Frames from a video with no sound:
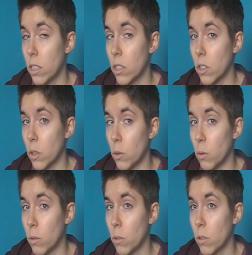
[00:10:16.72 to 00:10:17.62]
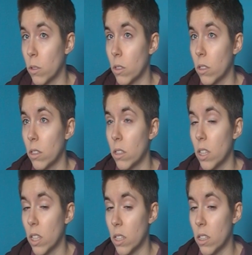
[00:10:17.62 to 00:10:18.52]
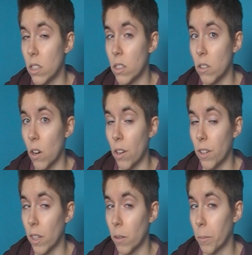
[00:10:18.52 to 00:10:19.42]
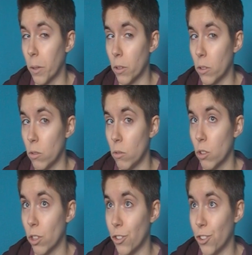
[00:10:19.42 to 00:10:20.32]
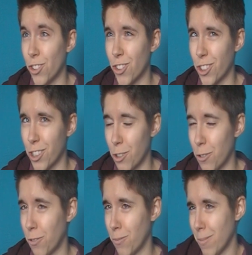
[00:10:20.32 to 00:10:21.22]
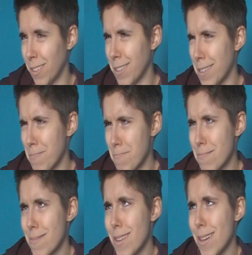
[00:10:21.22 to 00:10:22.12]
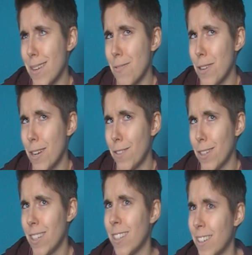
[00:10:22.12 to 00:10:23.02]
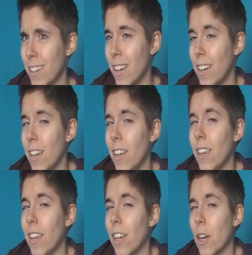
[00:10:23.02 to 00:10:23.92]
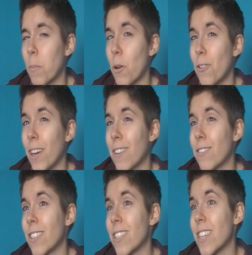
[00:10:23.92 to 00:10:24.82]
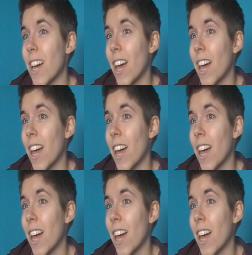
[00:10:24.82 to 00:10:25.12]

still is disheartening, but you try and shrug it off and was like, yeah, whatever. Pronouns,